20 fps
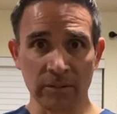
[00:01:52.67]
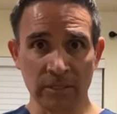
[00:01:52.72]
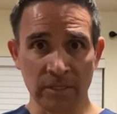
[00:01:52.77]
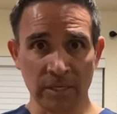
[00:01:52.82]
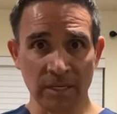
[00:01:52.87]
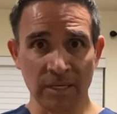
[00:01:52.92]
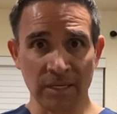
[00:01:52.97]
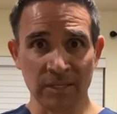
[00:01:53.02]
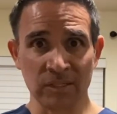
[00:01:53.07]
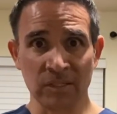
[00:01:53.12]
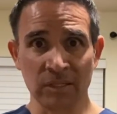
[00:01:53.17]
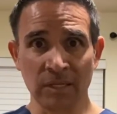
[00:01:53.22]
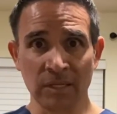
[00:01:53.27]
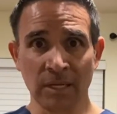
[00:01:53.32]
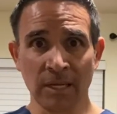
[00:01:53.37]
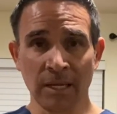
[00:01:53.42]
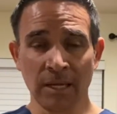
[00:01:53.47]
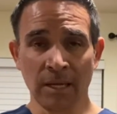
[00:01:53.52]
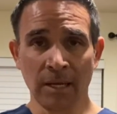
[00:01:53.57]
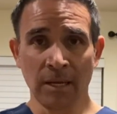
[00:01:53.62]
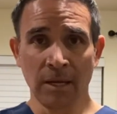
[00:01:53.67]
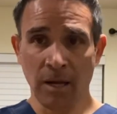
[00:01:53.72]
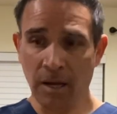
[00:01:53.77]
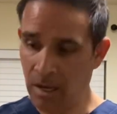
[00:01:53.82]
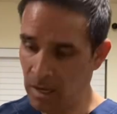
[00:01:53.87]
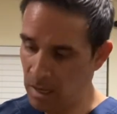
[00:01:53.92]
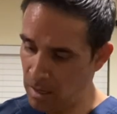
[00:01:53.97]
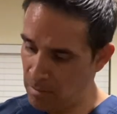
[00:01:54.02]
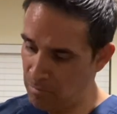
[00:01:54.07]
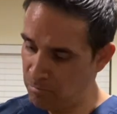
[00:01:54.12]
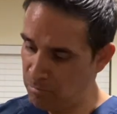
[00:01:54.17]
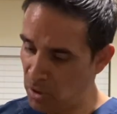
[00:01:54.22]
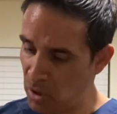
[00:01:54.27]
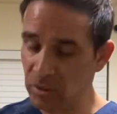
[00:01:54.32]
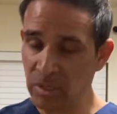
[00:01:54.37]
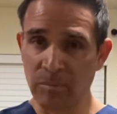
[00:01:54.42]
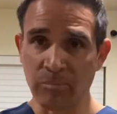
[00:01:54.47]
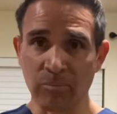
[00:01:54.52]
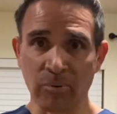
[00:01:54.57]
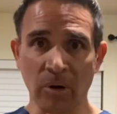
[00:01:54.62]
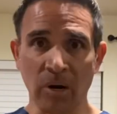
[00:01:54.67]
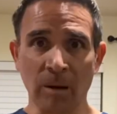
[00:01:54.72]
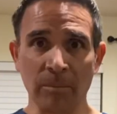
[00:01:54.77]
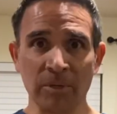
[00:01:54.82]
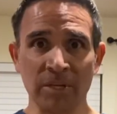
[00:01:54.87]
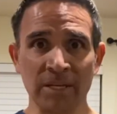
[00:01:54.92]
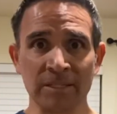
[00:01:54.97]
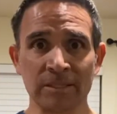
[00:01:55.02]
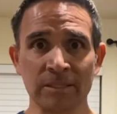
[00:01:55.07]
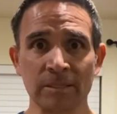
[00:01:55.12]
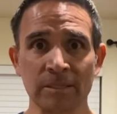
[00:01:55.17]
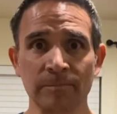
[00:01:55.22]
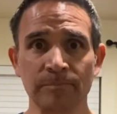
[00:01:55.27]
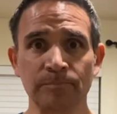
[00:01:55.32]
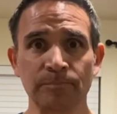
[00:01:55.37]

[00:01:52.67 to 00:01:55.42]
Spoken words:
this bony prominence,